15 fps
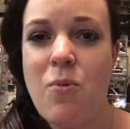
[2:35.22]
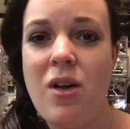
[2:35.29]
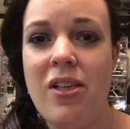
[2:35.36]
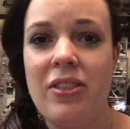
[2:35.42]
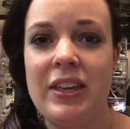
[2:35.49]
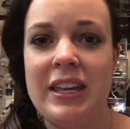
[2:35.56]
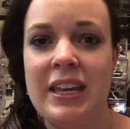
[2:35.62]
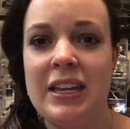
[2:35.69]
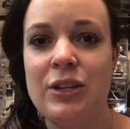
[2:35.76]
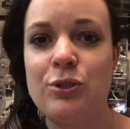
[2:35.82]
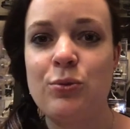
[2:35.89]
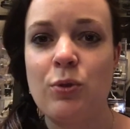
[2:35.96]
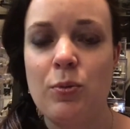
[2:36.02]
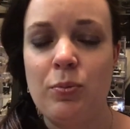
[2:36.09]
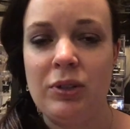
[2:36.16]
well the Kings
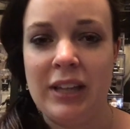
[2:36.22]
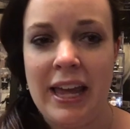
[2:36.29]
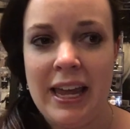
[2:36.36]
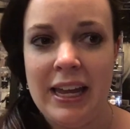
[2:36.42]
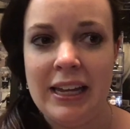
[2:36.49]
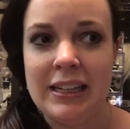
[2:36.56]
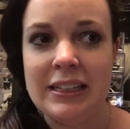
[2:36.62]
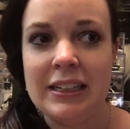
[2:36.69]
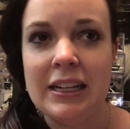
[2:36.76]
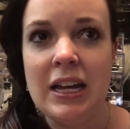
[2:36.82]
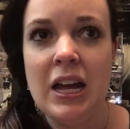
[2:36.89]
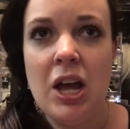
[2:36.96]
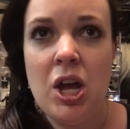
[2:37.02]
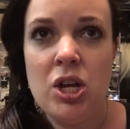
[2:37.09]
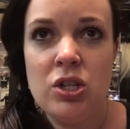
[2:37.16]
were playing,
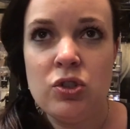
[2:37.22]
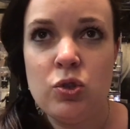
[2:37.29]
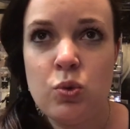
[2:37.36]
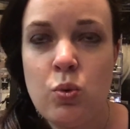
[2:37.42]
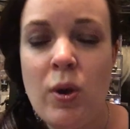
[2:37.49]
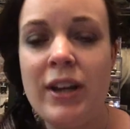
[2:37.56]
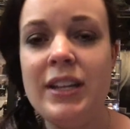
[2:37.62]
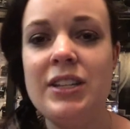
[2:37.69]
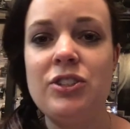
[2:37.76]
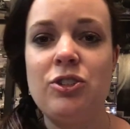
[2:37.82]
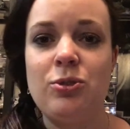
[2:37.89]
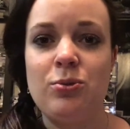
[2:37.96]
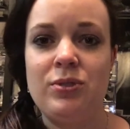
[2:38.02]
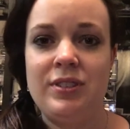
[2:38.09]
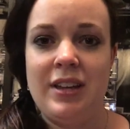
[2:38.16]

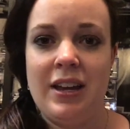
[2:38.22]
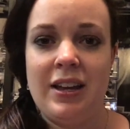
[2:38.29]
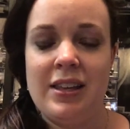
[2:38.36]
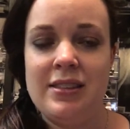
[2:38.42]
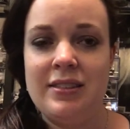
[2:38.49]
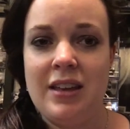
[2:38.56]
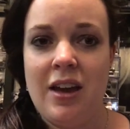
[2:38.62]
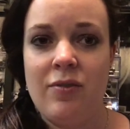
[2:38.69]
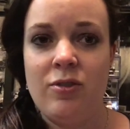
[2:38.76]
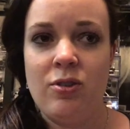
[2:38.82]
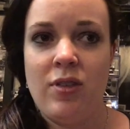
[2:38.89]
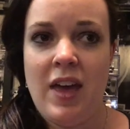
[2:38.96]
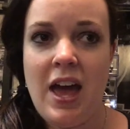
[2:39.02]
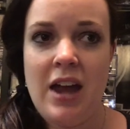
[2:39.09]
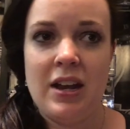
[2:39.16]
22 seconds after
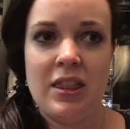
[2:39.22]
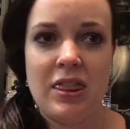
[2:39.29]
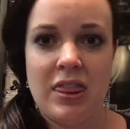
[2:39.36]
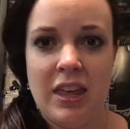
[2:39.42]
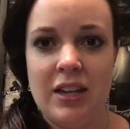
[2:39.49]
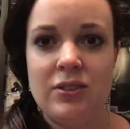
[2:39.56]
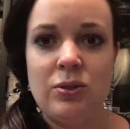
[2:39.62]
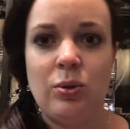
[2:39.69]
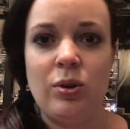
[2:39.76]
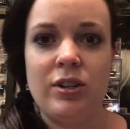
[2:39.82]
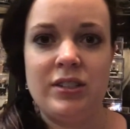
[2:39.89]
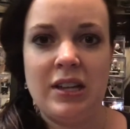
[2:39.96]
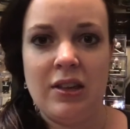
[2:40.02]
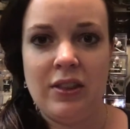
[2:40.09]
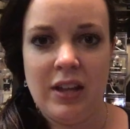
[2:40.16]
that, they scored
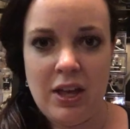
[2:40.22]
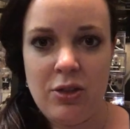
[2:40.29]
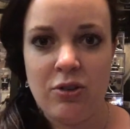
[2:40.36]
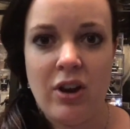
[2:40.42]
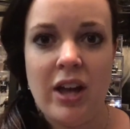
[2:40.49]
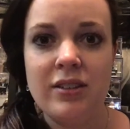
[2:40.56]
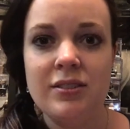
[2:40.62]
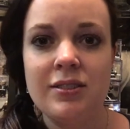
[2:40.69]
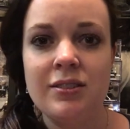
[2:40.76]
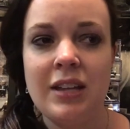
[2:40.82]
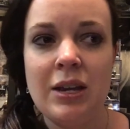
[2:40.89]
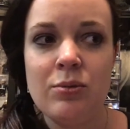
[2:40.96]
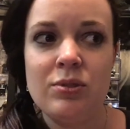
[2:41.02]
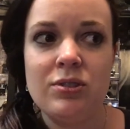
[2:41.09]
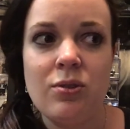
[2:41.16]
down the other end.
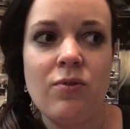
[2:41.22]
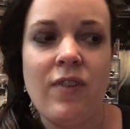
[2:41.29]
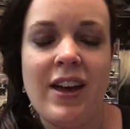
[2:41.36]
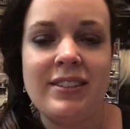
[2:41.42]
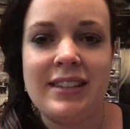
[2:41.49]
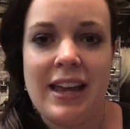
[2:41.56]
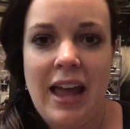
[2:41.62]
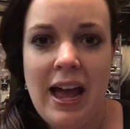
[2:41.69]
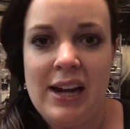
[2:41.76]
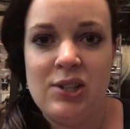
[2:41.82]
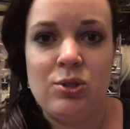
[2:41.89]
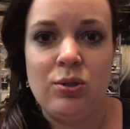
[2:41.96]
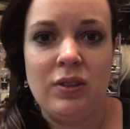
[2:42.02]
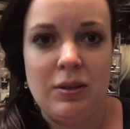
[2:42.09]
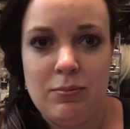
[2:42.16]
It was so fast I
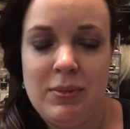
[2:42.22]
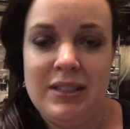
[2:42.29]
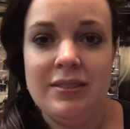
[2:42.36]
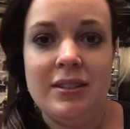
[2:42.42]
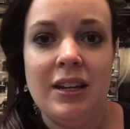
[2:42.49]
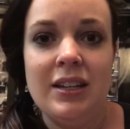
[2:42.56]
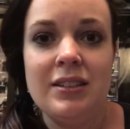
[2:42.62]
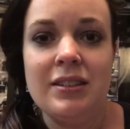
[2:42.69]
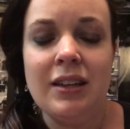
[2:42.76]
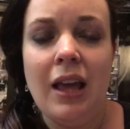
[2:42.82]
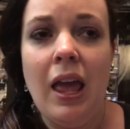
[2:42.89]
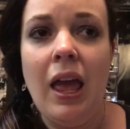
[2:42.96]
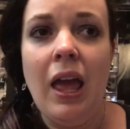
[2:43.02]
actually missed it.